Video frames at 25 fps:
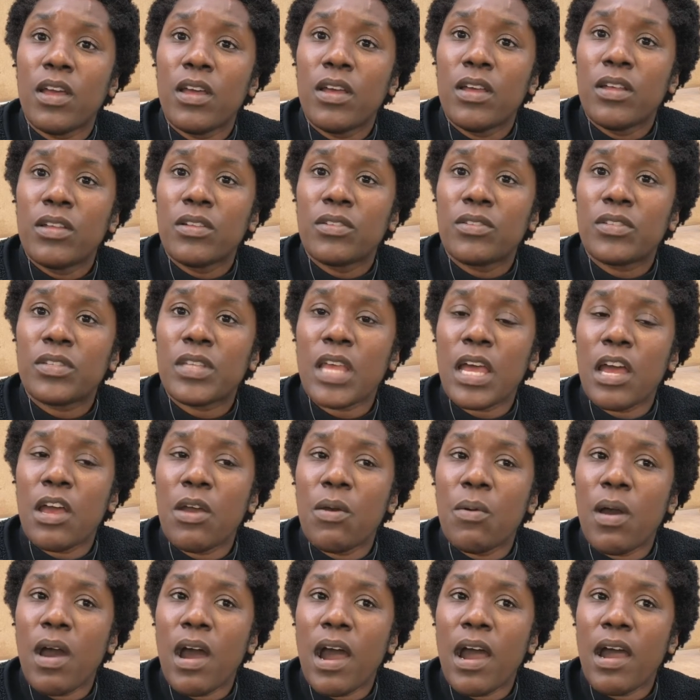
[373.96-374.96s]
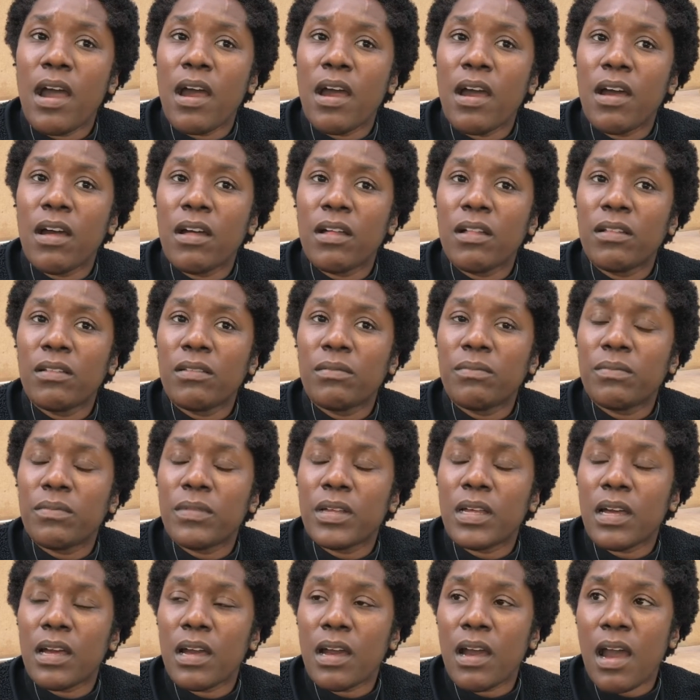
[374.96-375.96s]
So I'll
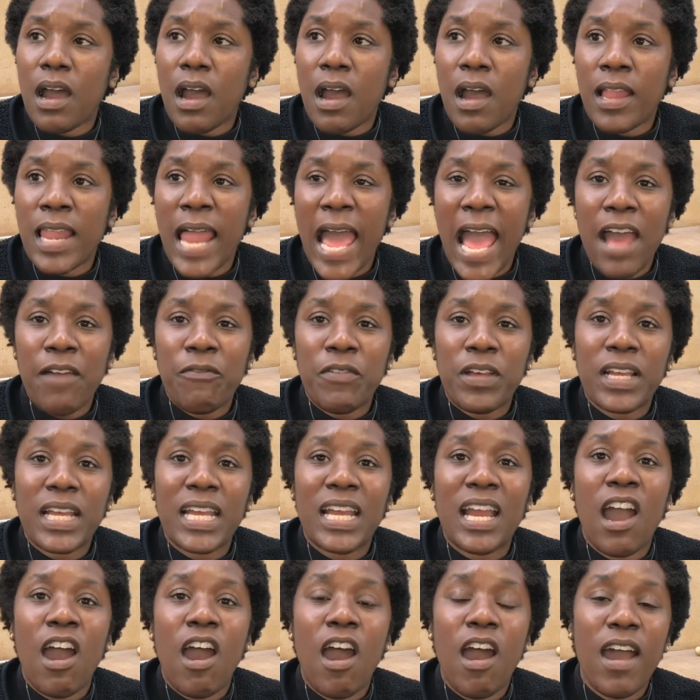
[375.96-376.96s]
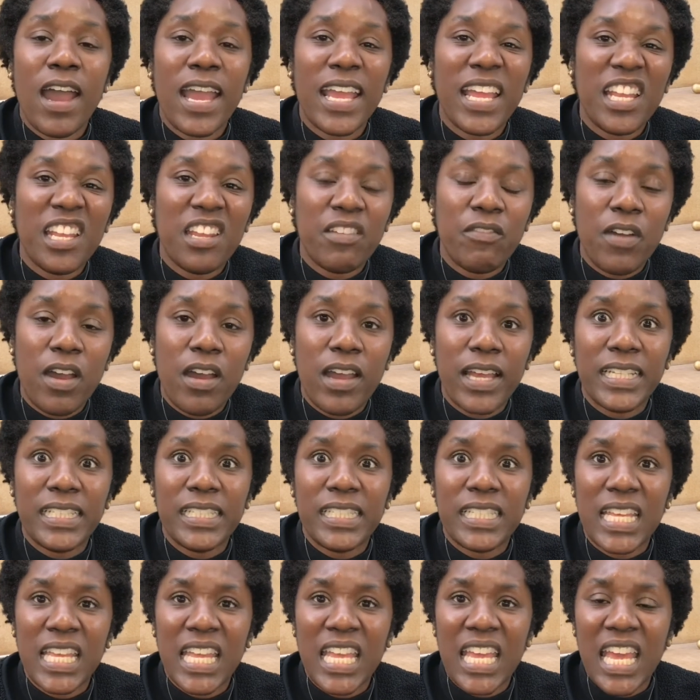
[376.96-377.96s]
have a kind of
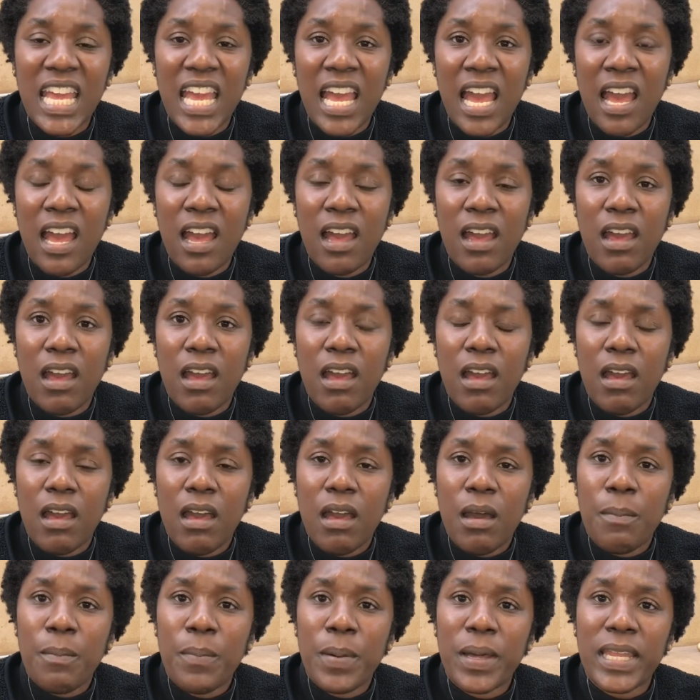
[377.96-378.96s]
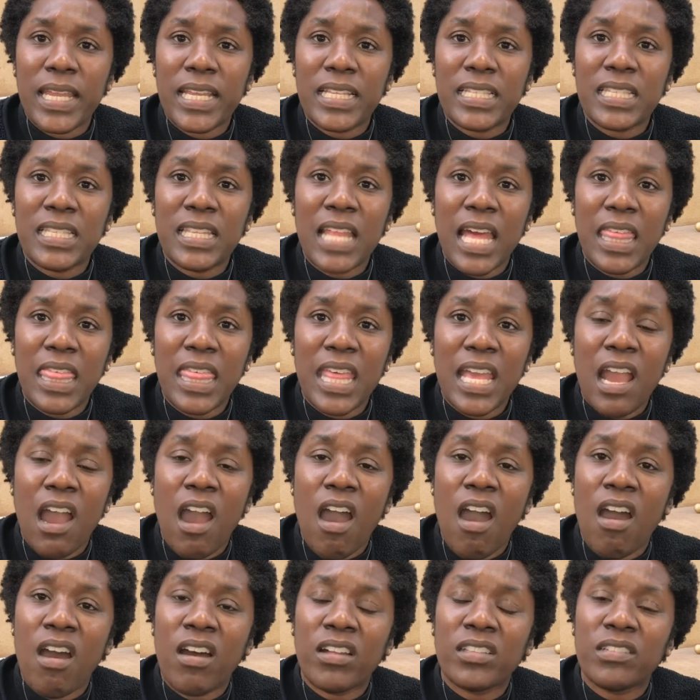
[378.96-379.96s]
idea, but it's nothing
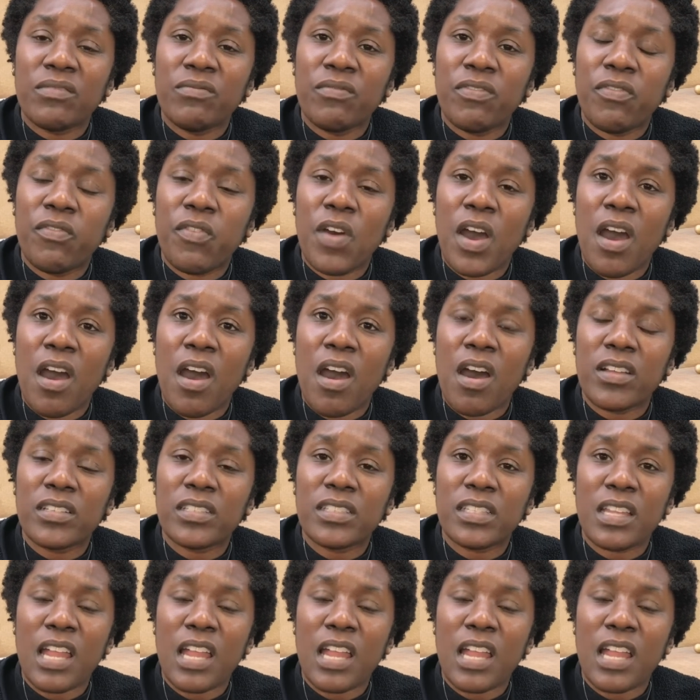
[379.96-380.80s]
hard and fast.